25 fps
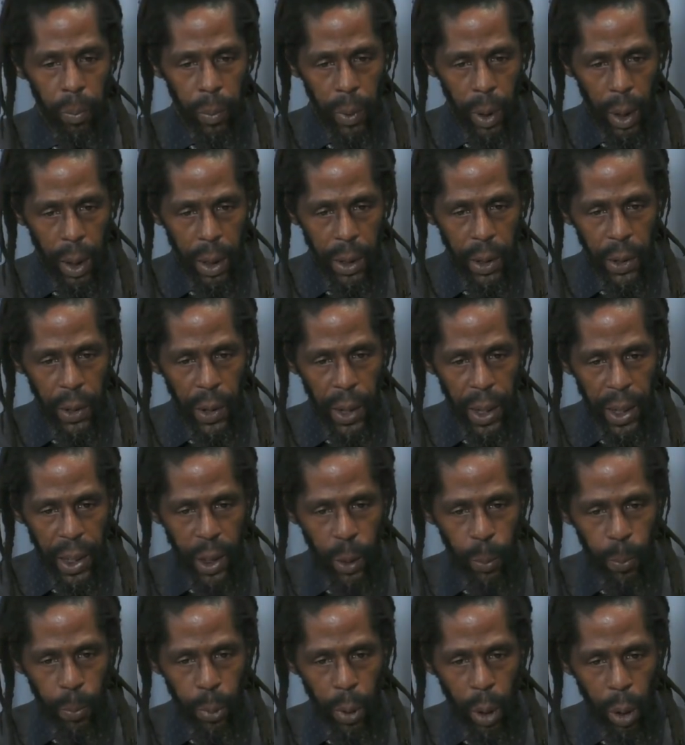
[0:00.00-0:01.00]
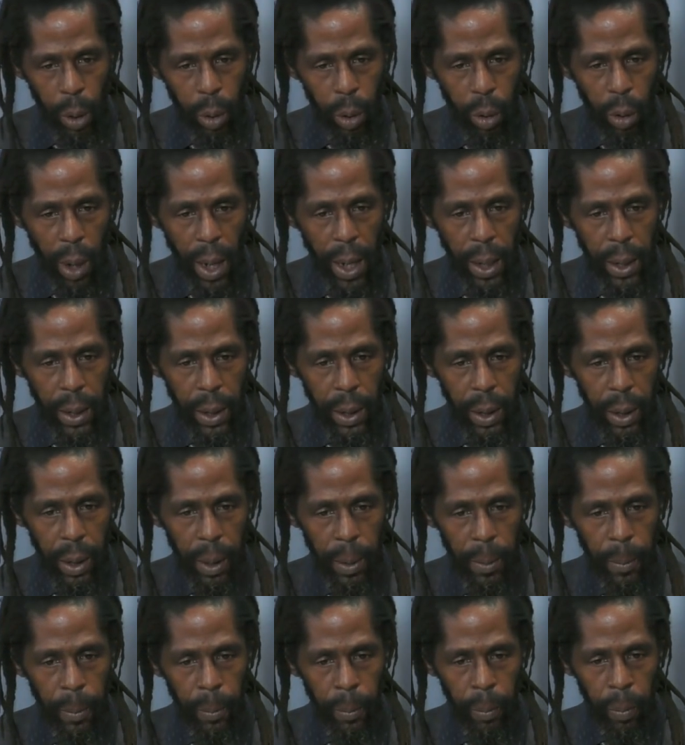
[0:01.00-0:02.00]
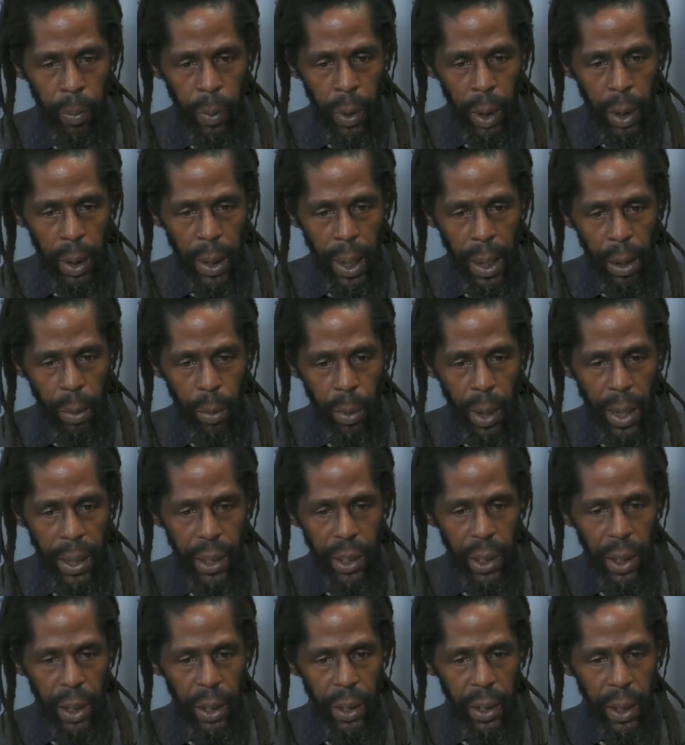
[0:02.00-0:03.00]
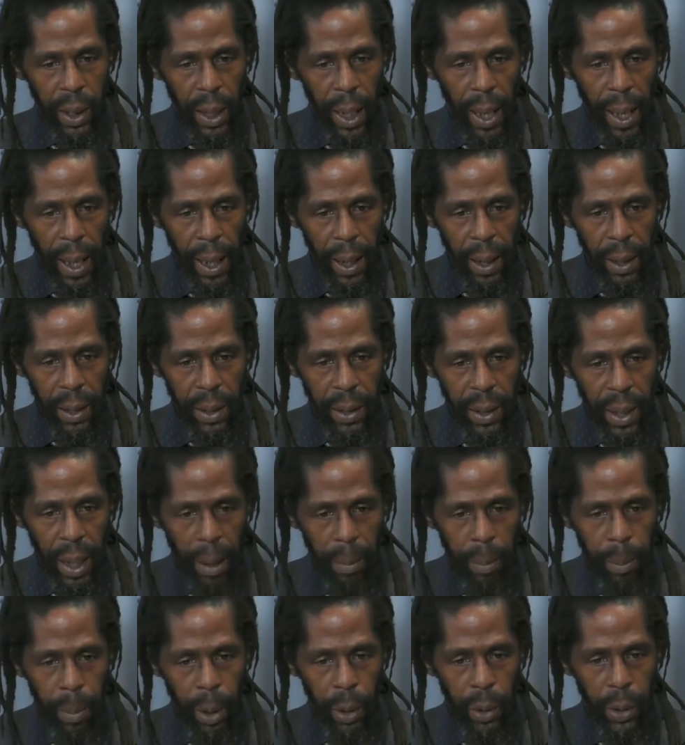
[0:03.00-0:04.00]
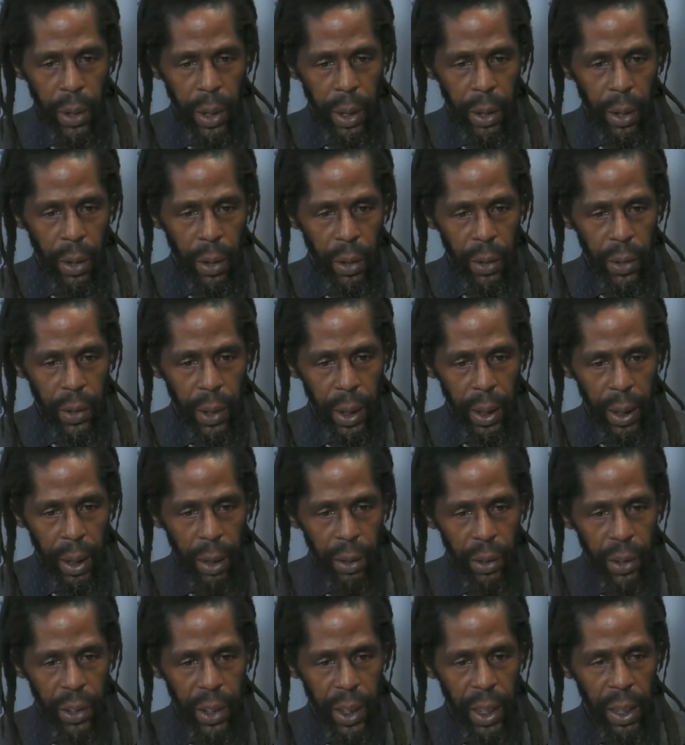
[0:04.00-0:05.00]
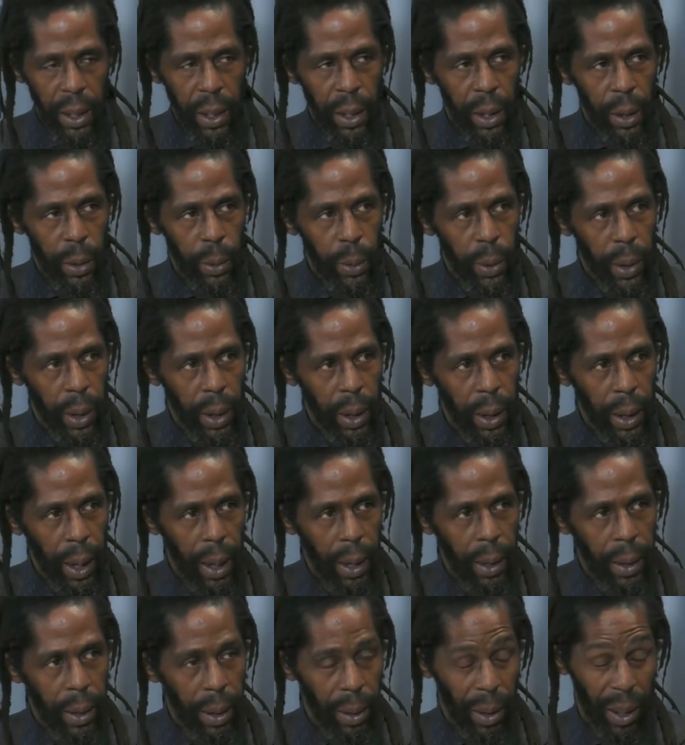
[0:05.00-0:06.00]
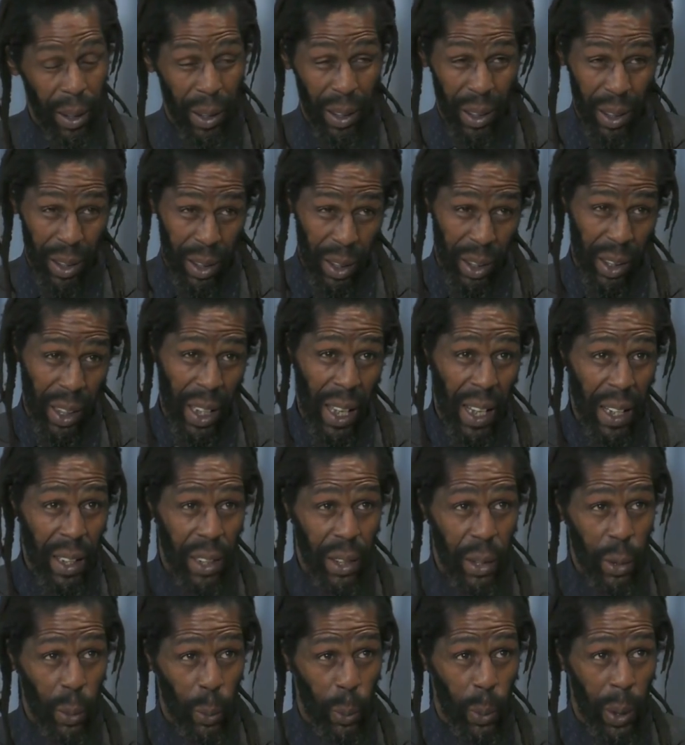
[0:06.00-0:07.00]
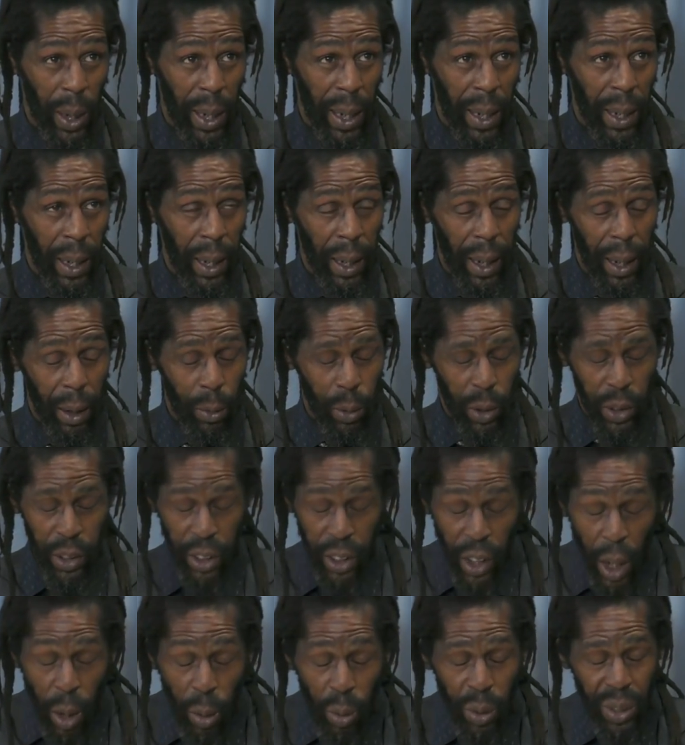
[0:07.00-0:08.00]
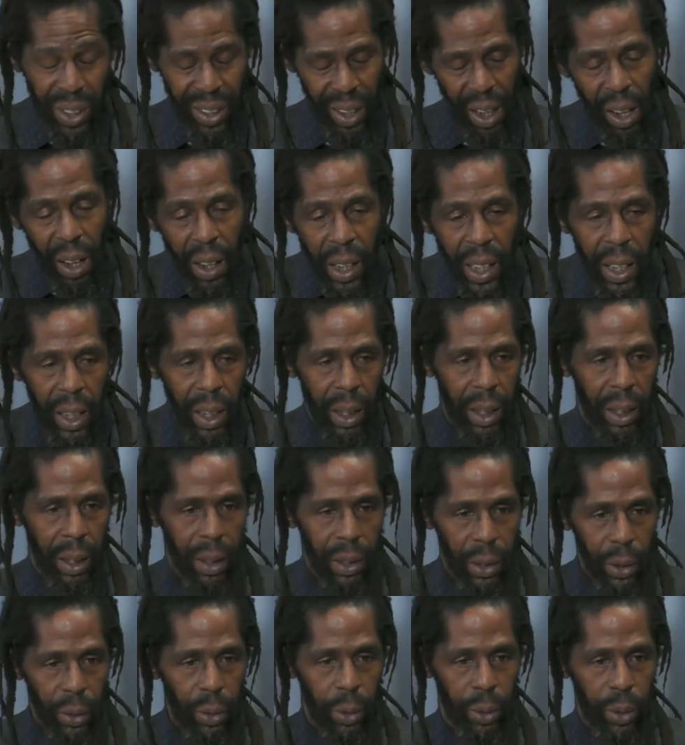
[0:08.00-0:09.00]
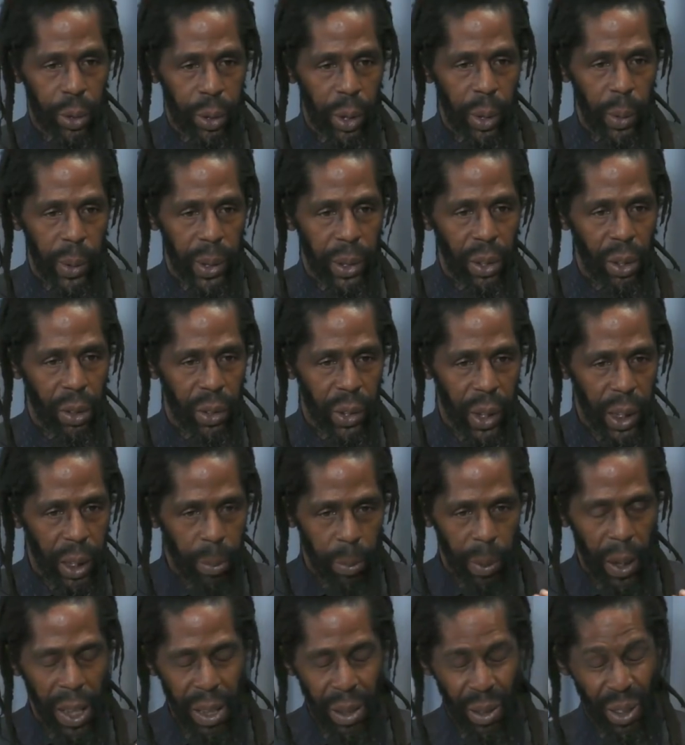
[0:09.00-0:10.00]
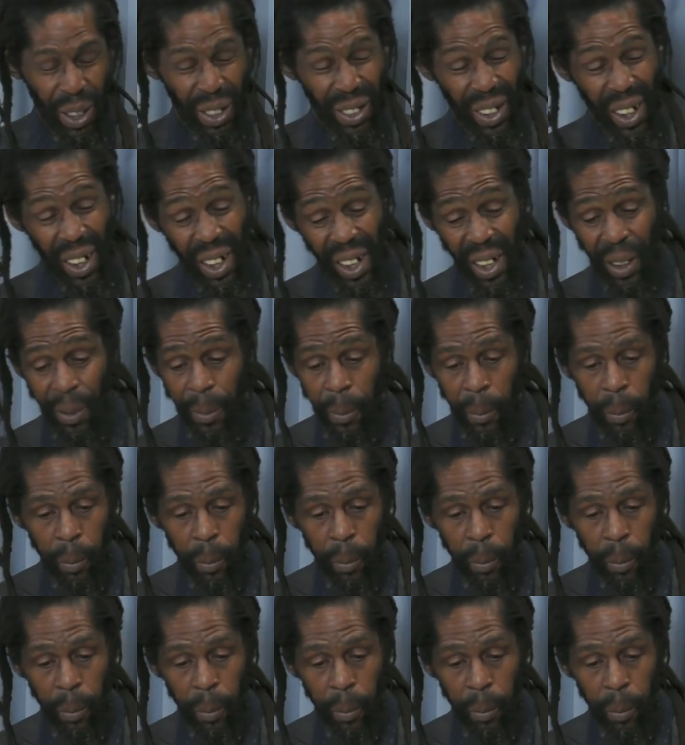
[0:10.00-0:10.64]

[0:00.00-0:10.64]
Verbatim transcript: as the years progressed, that restless legs, that moodiness, it continued. And, and to the end, where I was so tired, it's untrue, it's hard to explain. It's like